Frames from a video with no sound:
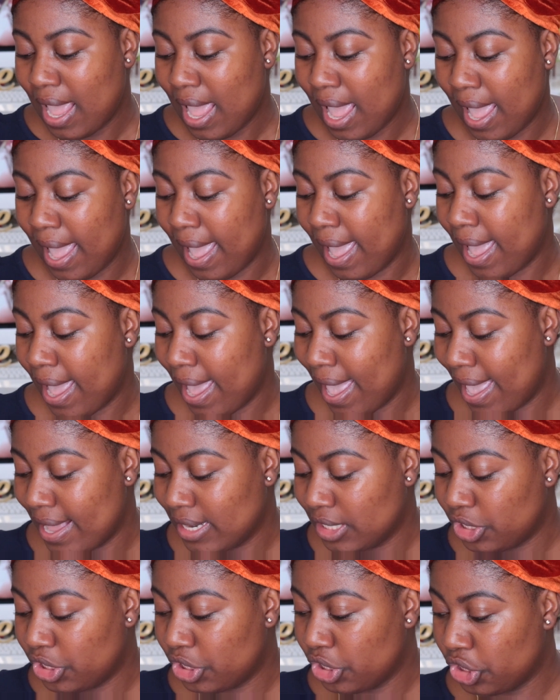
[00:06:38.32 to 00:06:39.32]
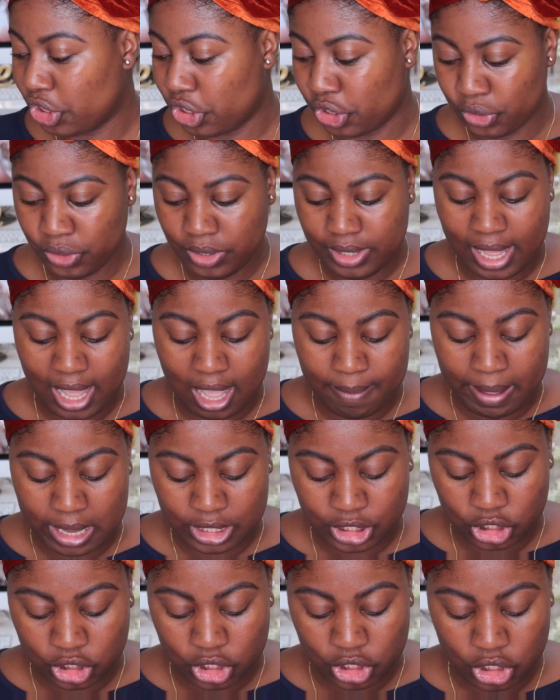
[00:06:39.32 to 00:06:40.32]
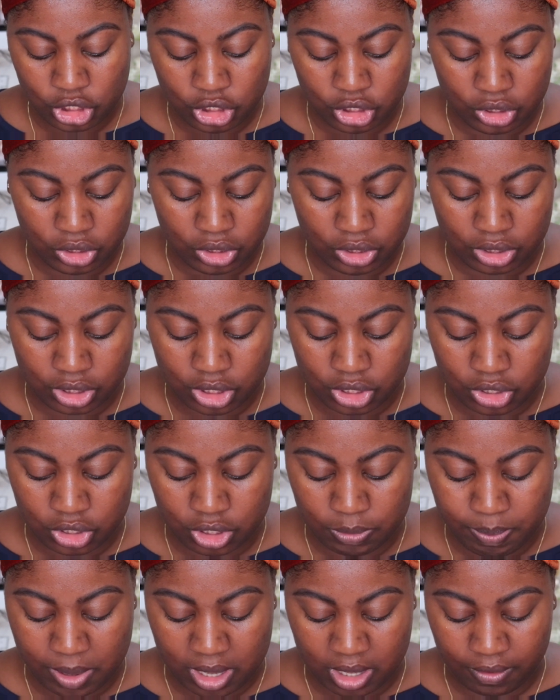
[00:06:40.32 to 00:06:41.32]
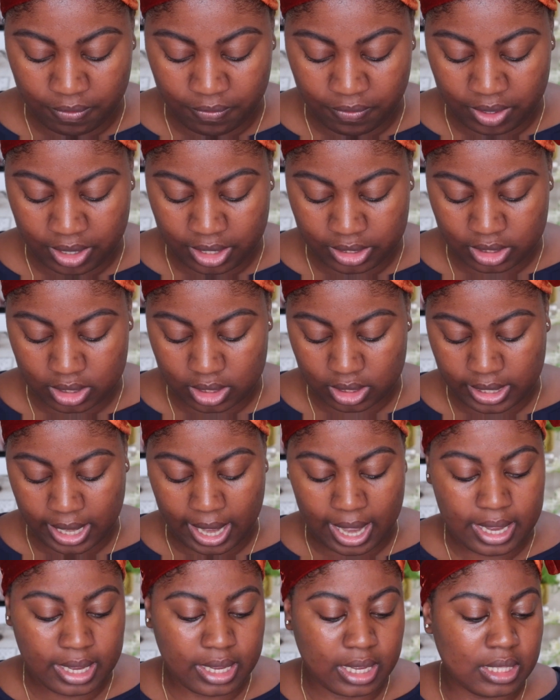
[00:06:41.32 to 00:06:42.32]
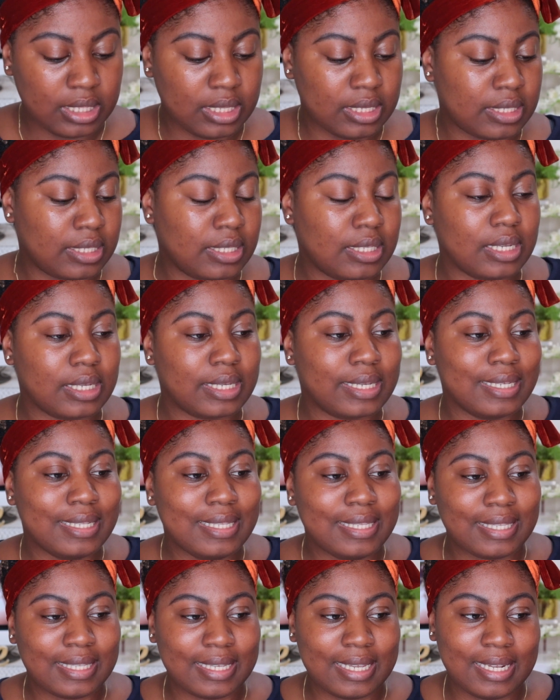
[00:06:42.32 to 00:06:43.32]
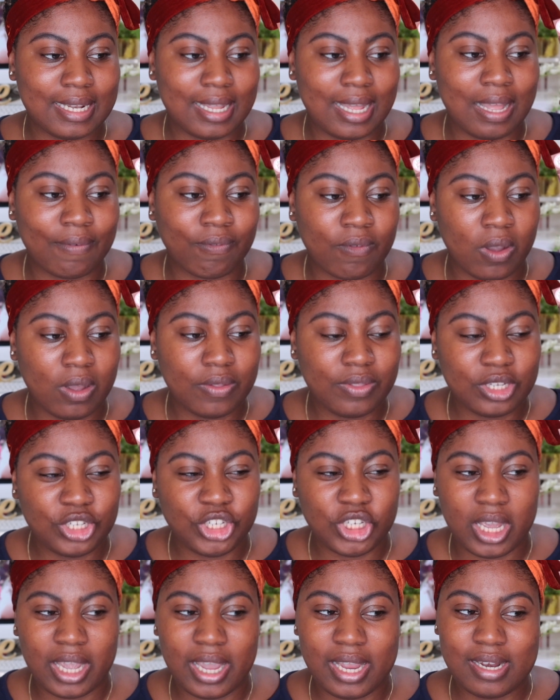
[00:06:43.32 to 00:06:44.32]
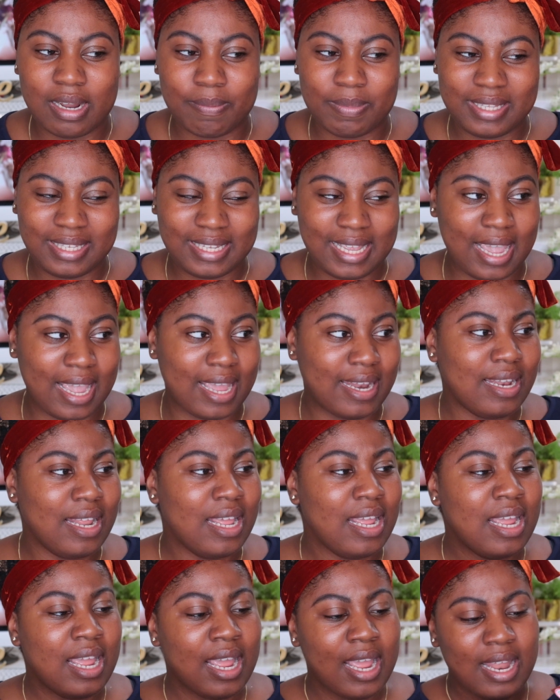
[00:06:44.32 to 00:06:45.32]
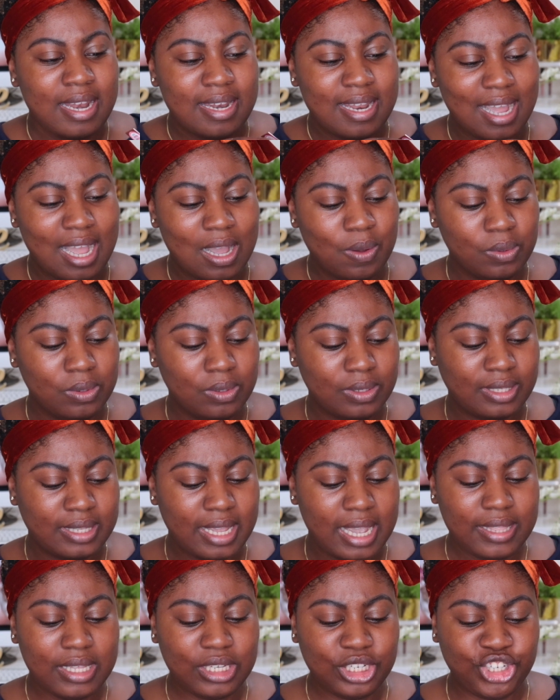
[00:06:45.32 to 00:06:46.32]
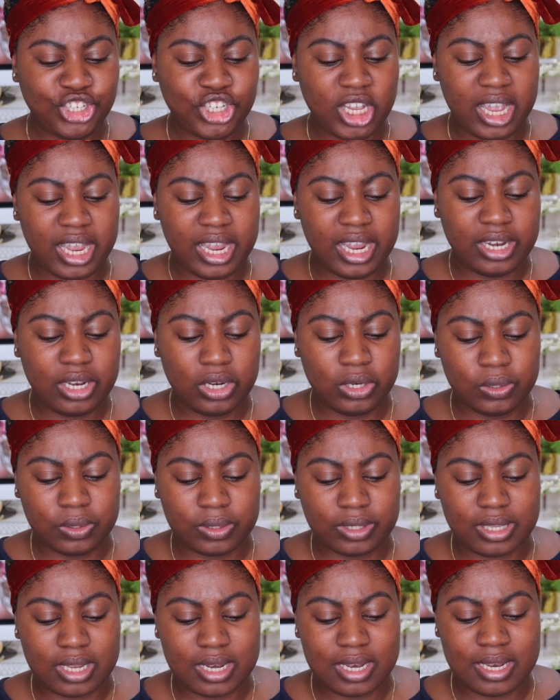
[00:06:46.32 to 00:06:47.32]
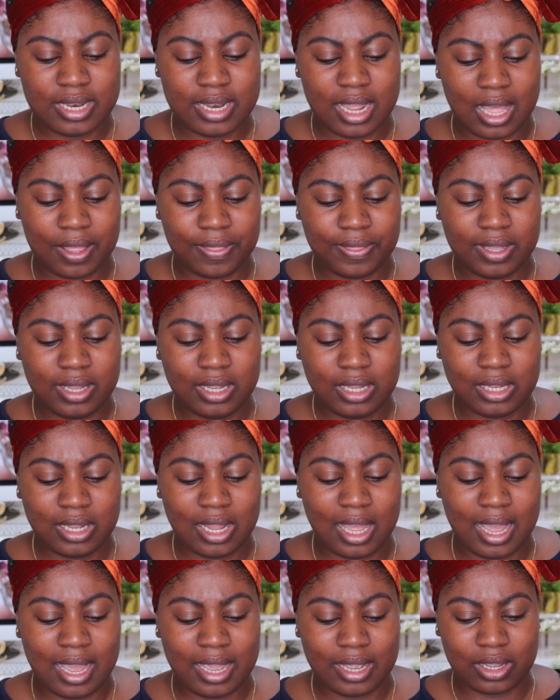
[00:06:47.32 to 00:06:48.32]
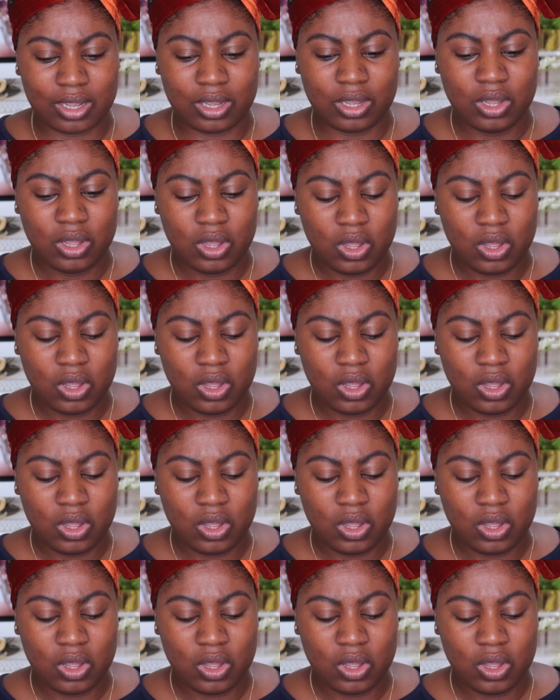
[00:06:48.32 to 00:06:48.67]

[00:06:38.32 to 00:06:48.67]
And to do that, I'm actually going to use the New Benefit Cakeless Concealer. I've got the shade number 10. Now, I will say the shade looks nothing like